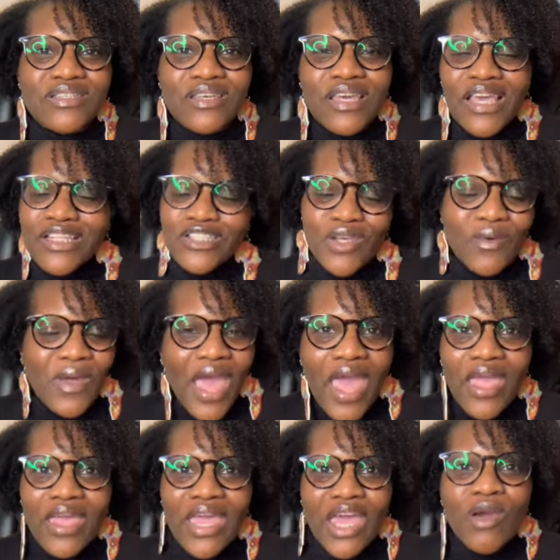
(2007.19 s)
It's
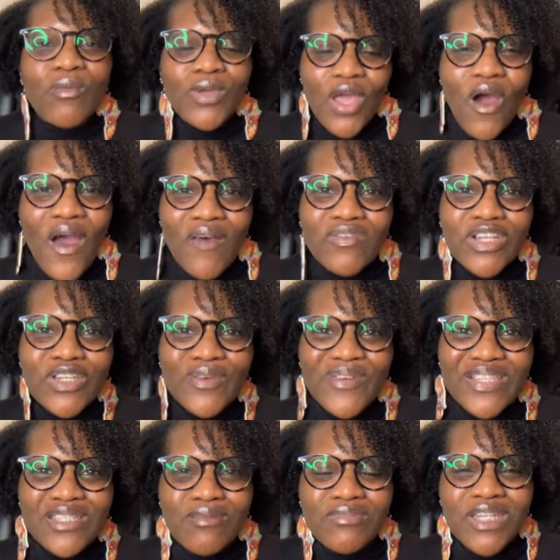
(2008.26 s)
okay. We all have to do
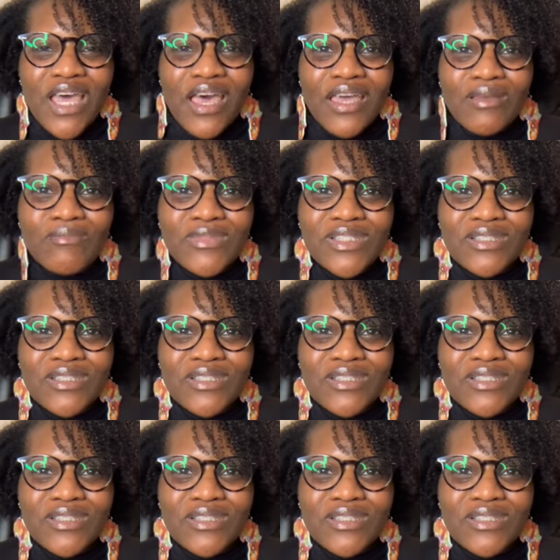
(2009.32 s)
it sometimes.